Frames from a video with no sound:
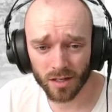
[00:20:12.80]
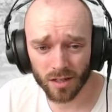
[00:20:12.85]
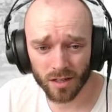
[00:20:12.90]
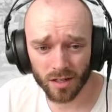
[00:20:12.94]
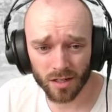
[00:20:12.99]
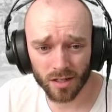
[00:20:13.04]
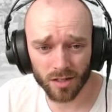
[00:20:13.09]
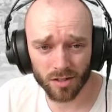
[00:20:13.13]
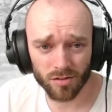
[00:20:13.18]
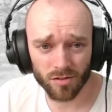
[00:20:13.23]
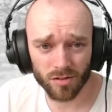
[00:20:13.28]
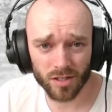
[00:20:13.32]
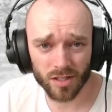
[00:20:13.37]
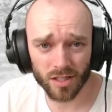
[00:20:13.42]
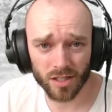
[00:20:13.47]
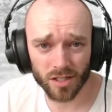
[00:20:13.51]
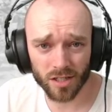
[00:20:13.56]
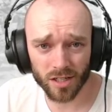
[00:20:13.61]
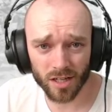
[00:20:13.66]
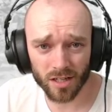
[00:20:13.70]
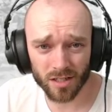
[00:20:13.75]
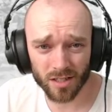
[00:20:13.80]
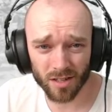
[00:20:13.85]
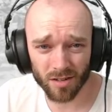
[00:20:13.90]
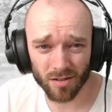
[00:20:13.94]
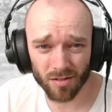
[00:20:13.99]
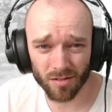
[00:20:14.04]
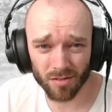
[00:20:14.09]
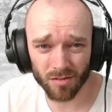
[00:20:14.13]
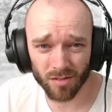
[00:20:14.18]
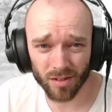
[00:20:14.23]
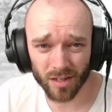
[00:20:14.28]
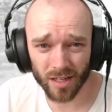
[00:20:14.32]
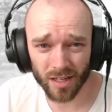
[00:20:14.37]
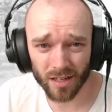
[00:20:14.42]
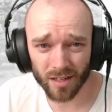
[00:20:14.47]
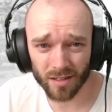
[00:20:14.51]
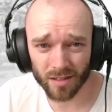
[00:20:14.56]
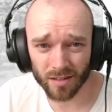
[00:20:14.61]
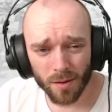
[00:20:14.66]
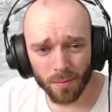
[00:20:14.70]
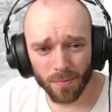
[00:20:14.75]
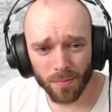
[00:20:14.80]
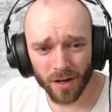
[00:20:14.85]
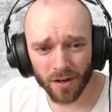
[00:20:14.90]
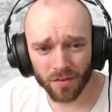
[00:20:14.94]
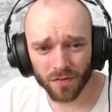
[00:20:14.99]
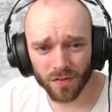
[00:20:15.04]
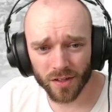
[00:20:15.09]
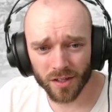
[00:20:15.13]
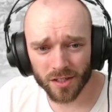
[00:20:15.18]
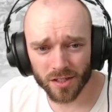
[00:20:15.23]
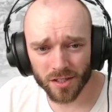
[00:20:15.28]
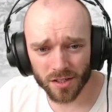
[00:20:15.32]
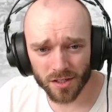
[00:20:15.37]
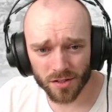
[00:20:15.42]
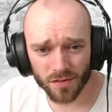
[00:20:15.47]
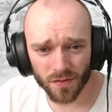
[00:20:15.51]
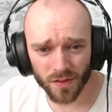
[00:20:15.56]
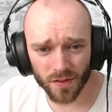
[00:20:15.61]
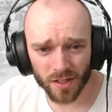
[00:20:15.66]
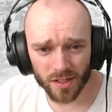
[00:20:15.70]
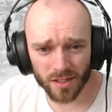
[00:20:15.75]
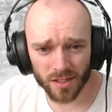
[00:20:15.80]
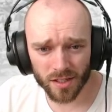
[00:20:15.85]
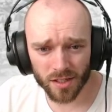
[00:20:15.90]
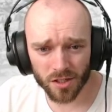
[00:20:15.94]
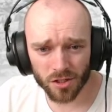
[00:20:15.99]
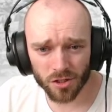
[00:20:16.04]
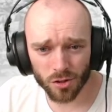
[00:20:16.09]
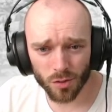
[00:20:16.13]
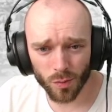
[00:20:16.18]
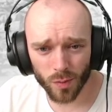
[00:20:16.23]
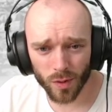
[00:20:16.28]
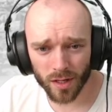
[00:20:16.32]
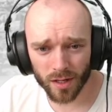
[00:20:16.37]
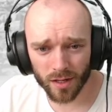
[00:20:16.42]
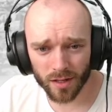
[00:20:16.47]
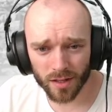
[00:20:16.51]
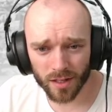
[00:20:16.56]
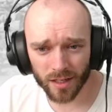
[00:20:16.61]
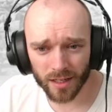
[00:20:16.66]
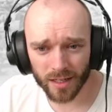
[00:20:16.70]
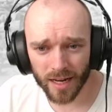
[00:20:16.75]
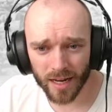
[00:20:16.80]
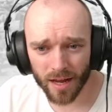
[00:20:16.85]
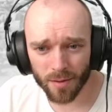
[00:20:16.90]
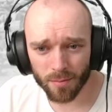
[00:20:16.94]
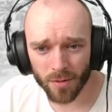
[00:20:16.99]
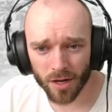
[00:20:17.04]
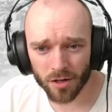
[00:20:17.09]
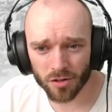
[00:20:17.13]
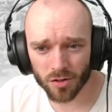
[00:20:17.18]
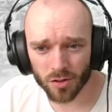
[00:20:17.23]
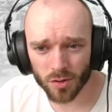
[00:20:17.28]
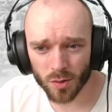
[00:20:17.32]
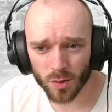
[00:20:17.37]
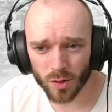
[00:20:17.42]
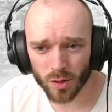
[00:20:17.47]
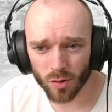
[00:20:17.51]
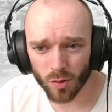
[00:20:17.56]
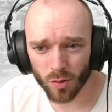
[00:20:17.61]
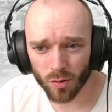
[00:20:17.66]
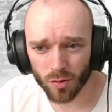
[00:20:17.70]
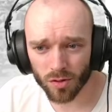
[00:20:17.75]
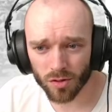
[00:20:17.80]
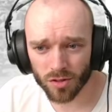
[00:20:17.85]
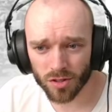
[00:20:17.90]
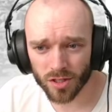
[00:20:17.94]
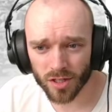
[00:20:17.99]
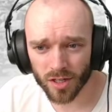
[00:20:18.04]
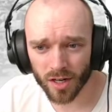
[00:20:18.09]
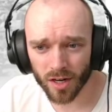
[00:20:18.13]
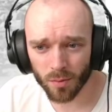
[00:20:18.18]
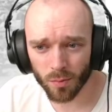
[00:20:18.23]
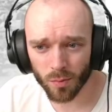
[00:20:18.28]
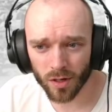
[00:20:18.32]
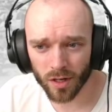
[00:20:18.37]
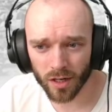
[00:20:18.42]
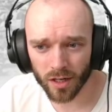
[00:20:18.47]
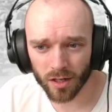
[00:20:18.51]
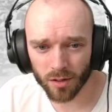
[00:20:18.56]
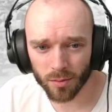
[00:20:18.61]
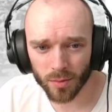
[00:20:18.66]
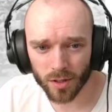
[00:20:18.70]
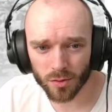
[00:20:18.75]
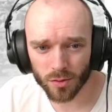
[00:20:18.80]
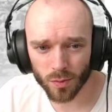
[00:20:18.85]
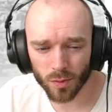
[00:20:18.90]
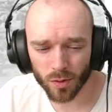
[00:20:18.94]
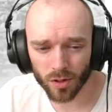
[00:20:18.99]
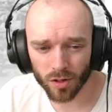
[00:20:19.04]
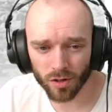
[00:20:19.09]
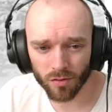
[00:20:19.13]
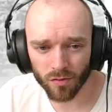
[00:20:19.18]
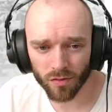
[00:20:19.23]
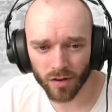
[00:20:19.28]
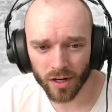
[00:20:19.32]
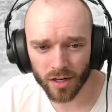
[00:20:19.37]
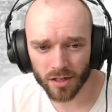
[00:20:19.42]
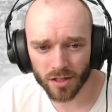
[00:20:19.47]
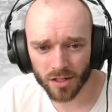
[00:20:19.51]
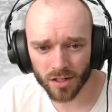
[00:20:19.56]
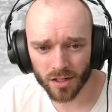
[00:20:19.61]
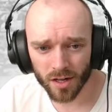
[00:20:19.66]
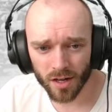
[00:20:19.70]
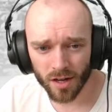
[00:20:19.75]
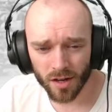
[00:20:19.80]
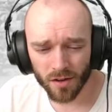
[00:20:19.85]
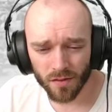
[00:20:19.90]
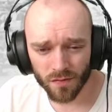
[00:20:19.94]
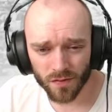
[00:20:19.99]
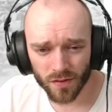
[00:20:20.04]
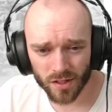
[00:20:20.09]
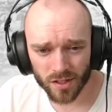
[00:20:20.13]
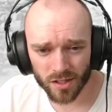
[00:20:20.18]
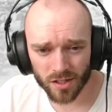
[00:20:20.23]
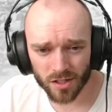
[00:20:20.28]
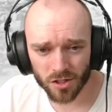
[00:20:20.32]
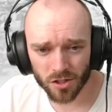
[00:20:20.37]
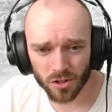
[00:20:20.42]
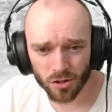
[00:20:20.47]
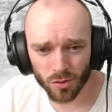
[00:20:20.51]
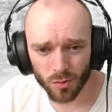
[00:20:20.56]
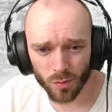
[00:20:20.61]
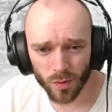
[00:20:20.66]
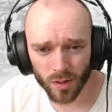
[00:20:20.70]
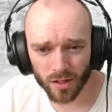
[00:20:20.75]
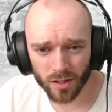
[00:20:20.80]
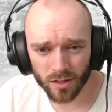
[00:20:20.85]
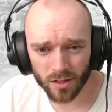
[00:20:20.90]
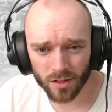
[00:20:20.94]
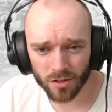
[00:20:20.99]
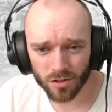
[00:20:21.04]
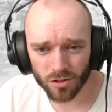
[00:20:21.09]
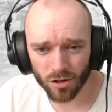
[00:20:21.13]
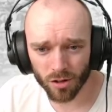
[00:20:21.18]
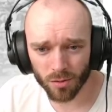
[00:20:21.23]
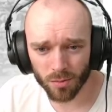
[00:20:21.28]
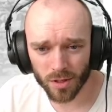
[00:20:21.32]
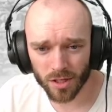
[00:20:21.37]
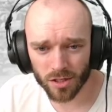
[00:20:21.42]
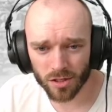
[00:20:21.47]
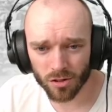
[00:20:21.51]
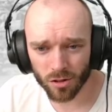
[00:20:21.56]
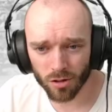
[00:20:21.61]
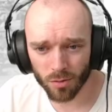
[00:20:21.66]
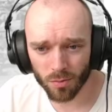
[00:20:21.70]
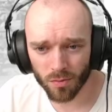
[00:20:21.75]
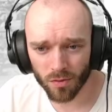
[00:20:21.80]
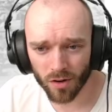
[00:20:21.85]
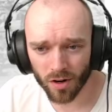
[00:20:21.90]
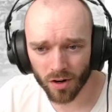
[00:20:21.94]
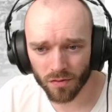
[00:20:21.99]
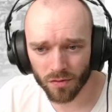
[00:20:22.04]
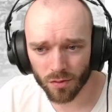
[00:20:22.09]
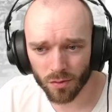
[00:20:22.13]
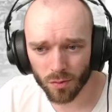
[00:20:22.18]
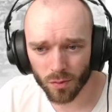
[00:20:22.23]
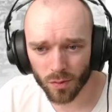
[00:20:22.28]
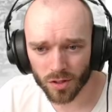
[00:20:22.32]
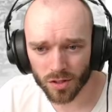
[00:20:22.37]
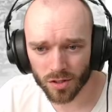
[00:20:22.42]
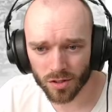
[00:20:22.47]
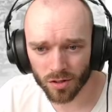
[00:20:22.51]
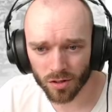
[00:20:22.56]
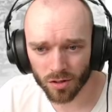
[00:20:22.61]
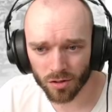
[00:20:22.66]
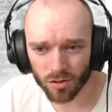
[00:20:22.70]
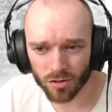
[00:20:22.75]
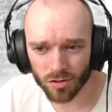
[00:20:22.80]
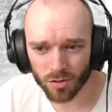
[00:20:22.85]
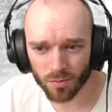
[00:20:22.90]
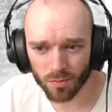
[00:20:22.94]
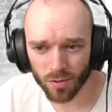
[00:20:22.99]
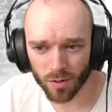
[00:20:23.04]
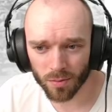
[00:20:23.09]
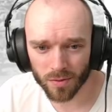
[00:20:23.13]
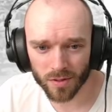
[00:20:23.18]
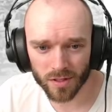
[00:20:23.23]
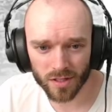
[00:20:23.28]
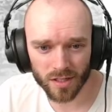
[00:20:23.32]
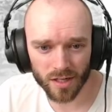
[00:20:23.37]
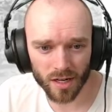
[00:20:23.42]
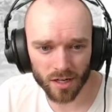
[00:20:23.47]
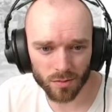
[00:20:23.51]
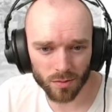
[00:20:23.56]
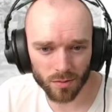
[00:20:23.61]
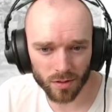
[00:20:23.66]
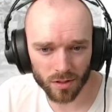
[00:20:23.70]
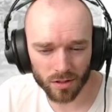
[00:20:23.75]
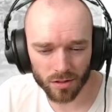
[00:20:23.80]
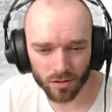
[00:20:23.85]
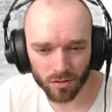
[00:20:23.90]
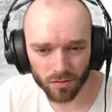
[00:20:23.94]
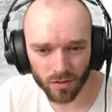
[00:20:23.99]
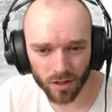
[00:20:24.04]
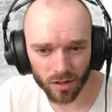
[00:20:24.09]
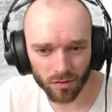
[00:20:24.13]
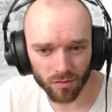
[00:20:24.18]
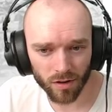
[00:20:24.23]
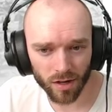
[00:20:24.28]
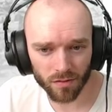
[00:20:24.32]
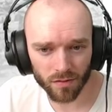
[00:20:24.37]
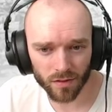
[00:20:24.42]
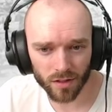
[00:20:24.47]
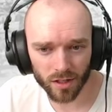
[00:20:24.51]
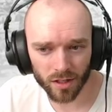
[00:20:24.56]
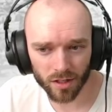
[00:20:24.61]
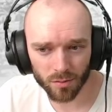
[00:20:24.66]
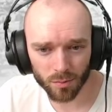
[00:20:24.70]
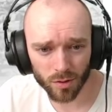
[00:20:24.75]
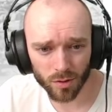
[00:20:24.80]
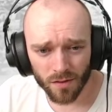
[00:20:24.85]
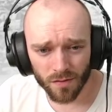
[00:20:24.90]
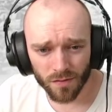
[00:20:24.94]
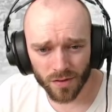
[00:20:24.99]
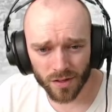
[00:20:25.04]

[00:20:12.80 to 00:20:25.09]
Interesting change there on the Rakitten. Bug fixes. Fixed an issue where the land mattress was auto set up when enemies were in range. Fixed an issue where the Tommy scope rifle was not using proper stats. Well, it's not really relevant anymore.